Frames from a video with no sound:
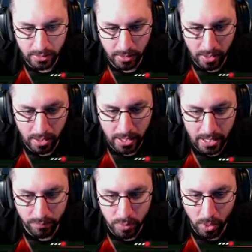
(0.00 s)
And
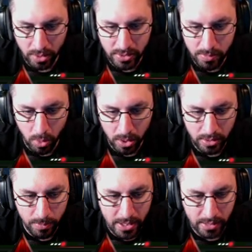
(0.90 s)
if you want to see more,
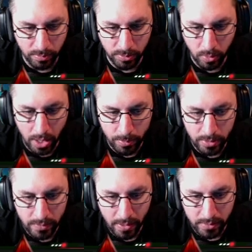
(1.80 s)
give me that subscribe. And
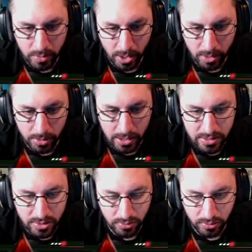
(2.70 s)
if you have any
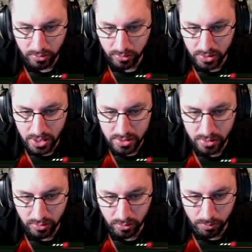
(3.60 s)
recommendations,
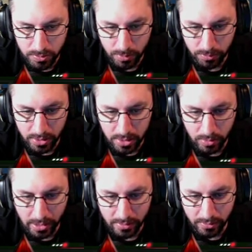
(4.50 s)
suggestions, or some ships that you'd
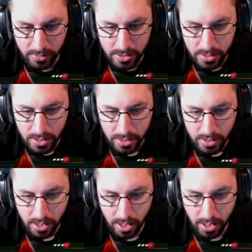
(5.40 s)
like to see,
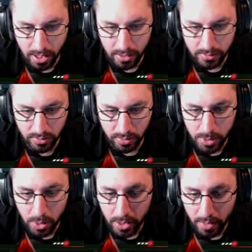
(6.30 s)
just let me
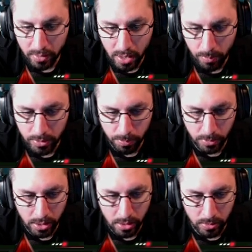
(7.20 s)
know down in the comments
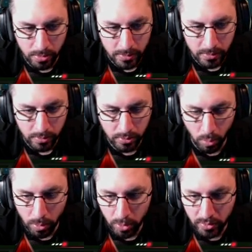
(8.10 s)
below. So
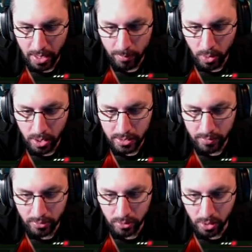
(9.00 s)
one more time, go ahead and give
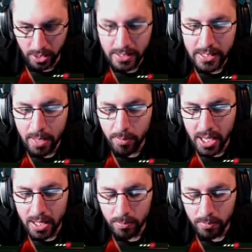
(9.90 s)
us your in-game
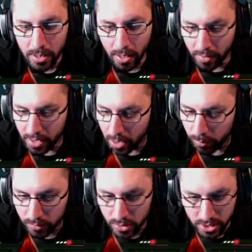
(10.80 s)
name and the name
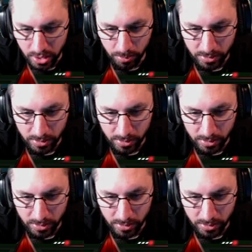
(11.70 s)
of your ship.